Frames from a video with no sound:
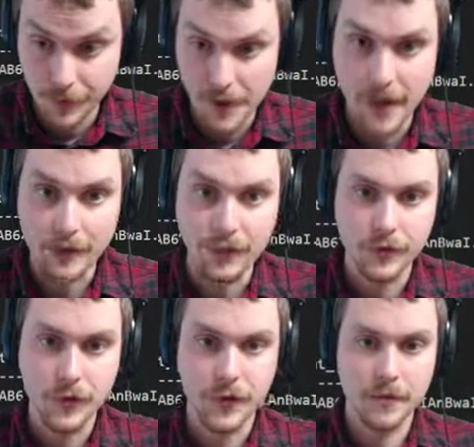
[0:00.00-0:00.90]
access
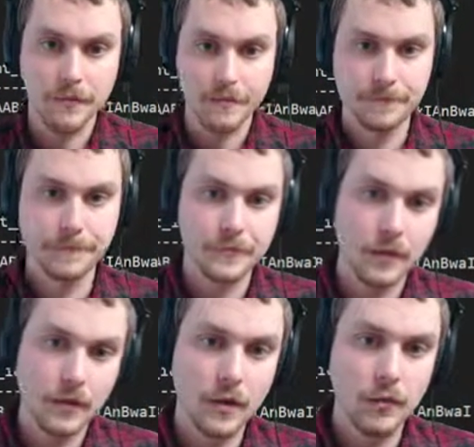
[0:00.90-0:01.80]
token
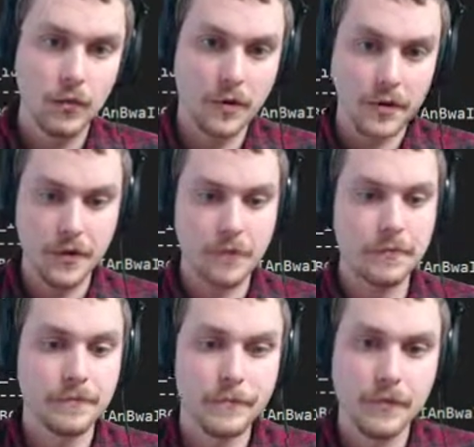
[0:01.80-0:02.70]
is what we're going to do
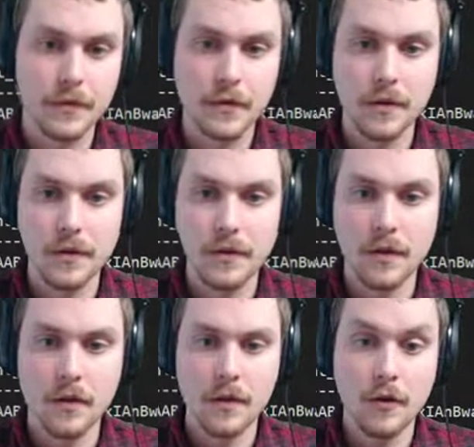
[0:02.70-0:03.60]

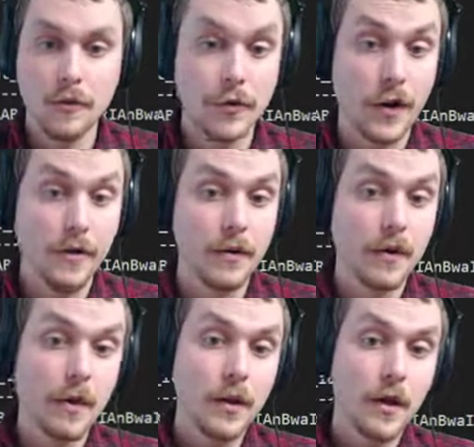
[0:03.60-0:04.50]
for now.
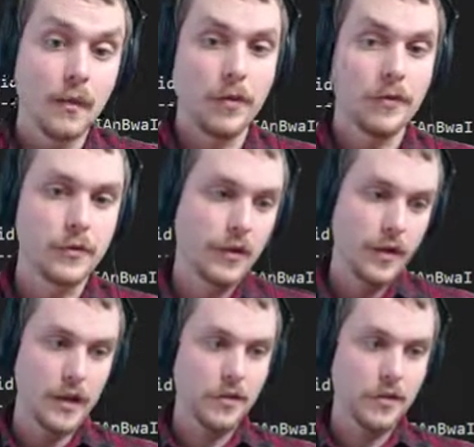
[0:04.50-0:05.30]
And what I'll do is I'll add in